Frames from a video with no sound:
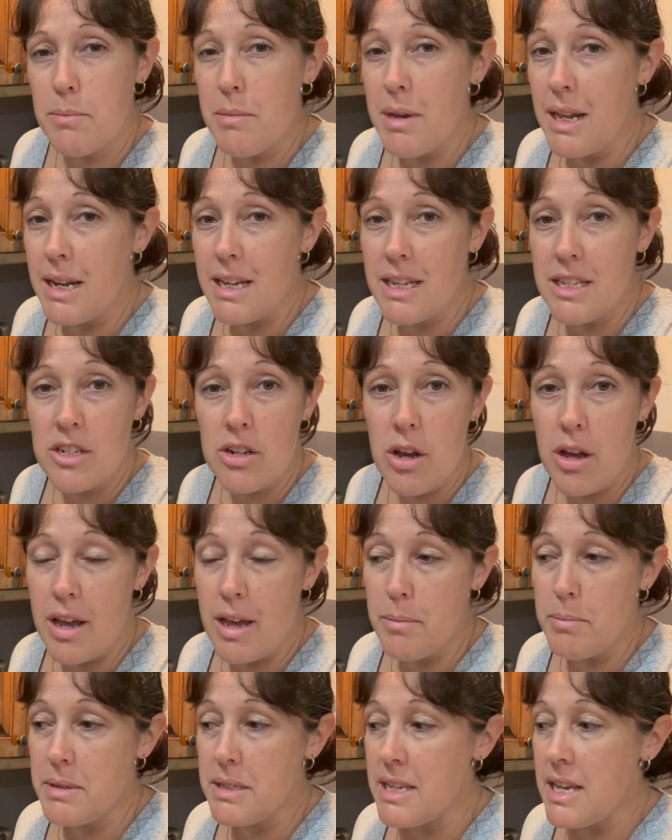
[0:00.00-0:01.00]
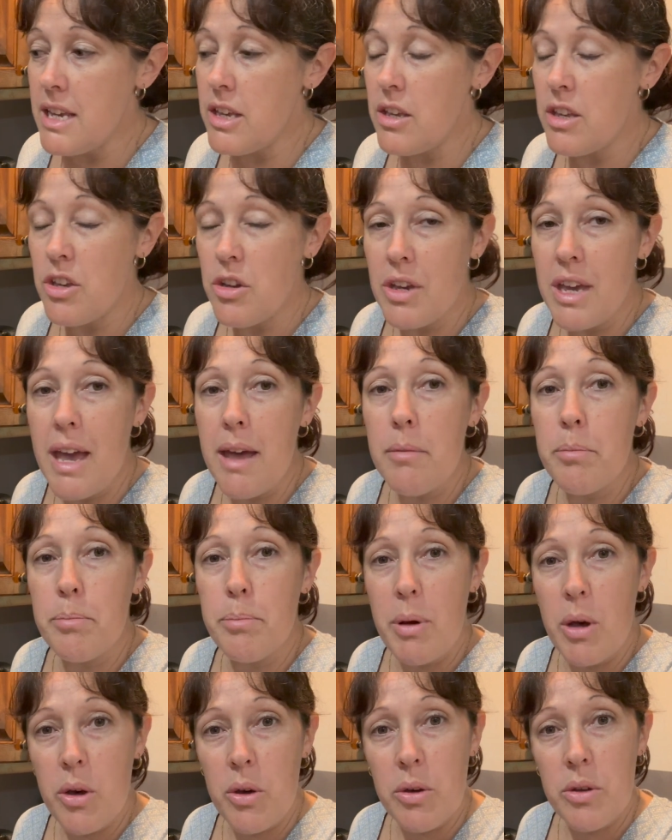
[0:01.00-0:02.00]
many times. You get
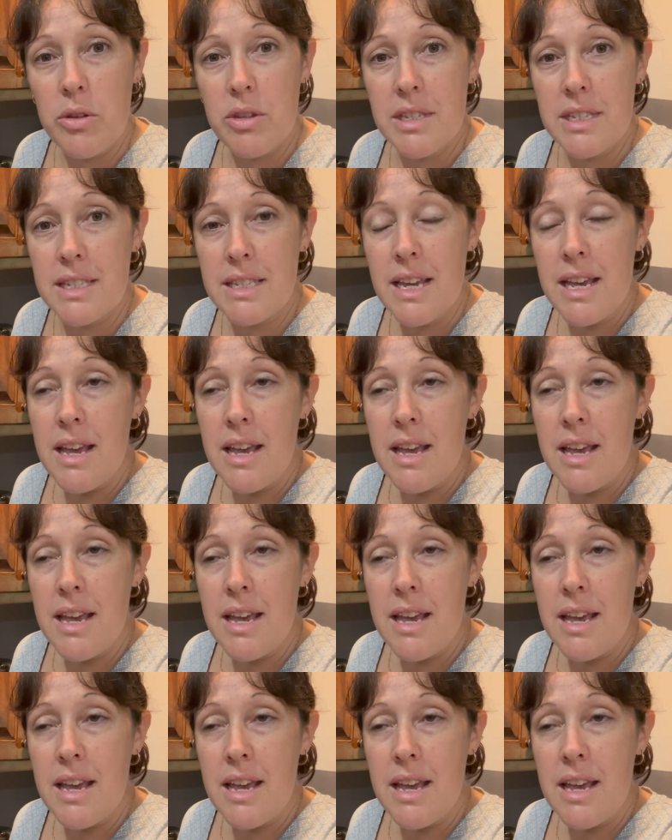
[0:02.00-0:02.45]
bones.